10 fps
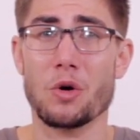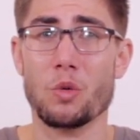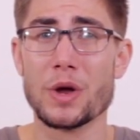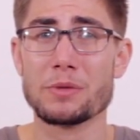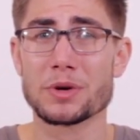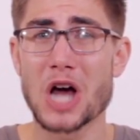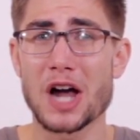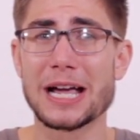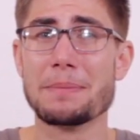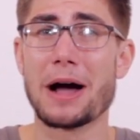When we're
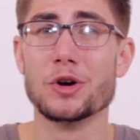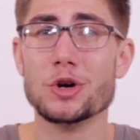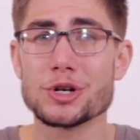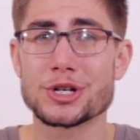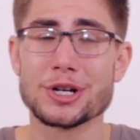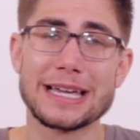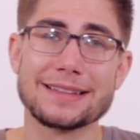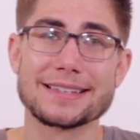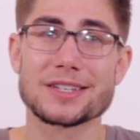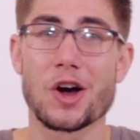talking about who should
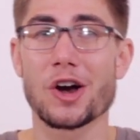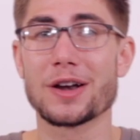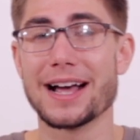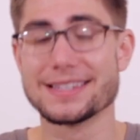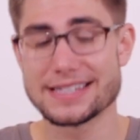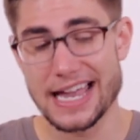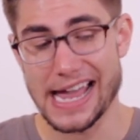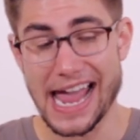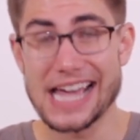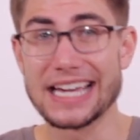get this card, I'd
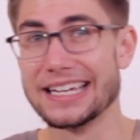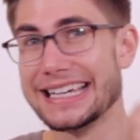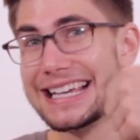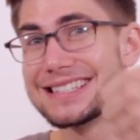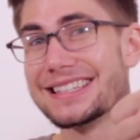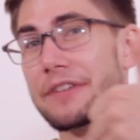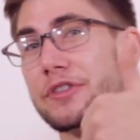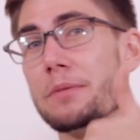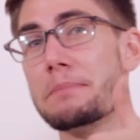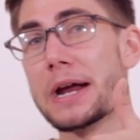say easily,
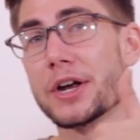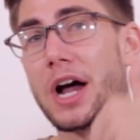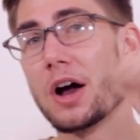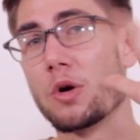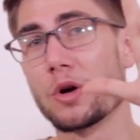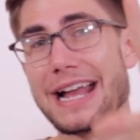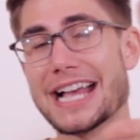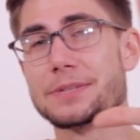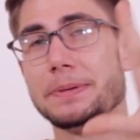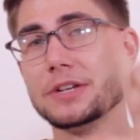if you're a Marriott or an
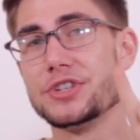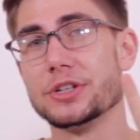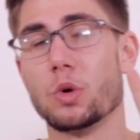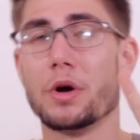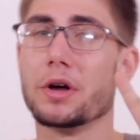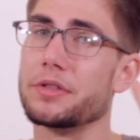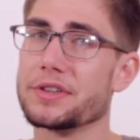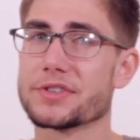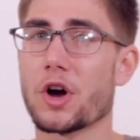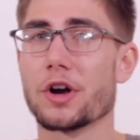SPG loyal,
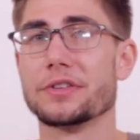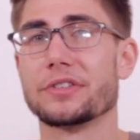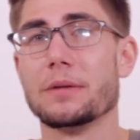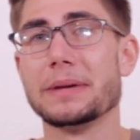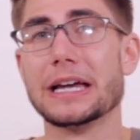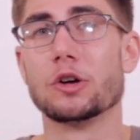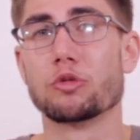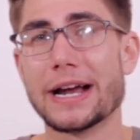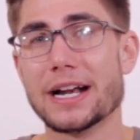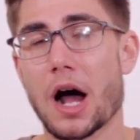this card is gonna be a
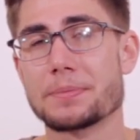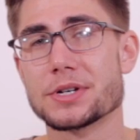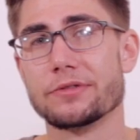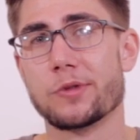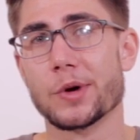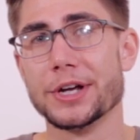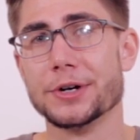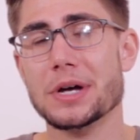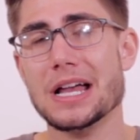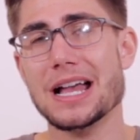great option for you.